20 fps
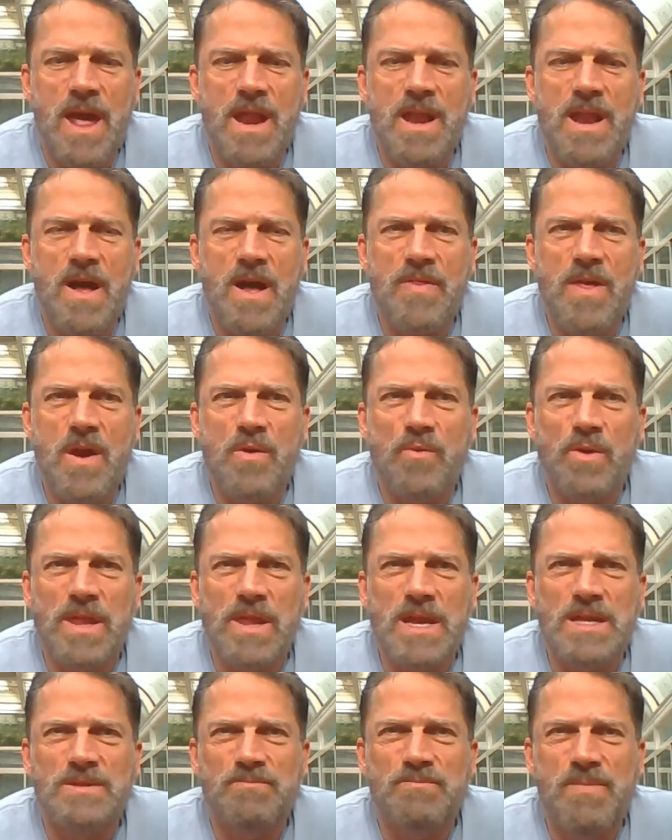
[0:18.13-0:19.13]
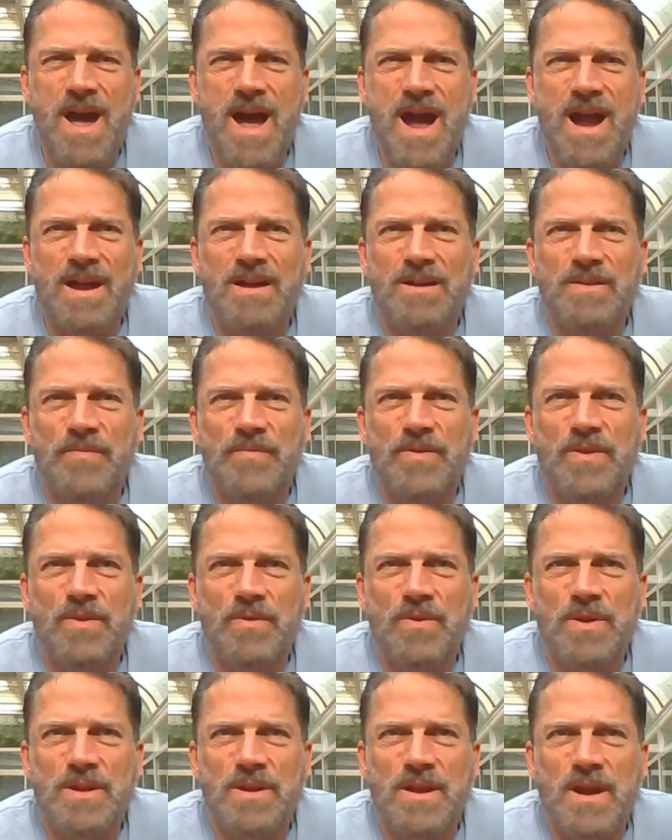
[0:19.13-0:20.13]
and how that relates back
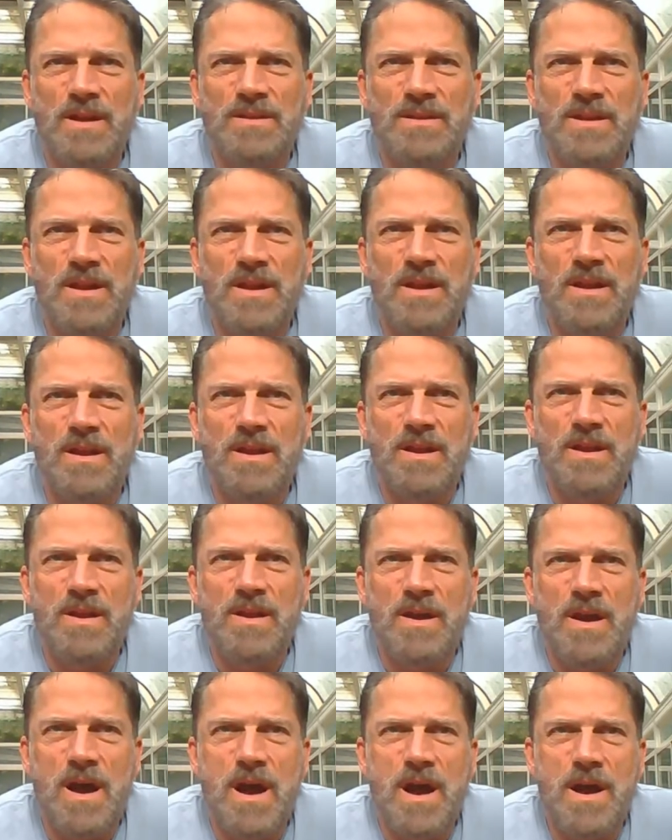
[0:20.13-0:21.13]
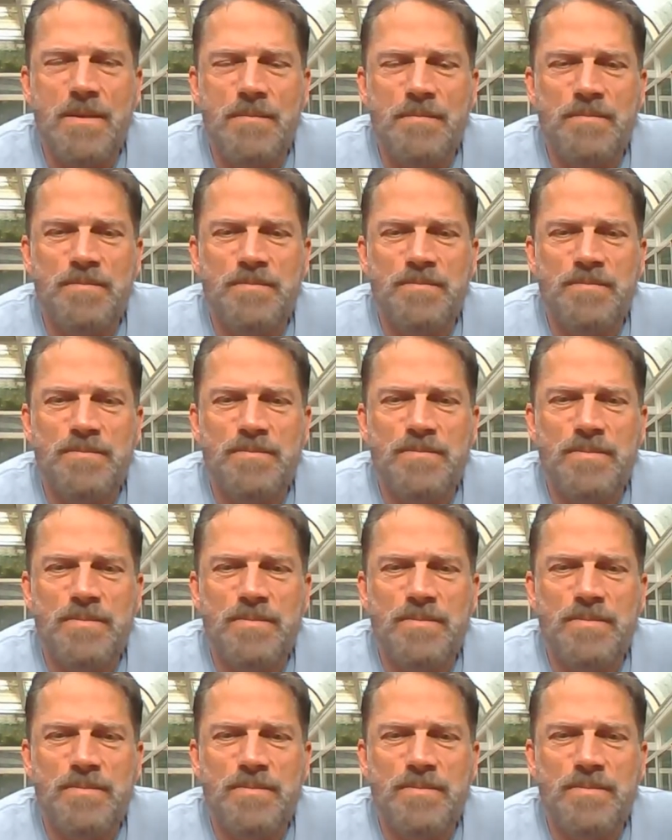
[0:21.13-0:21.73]
to conducting um,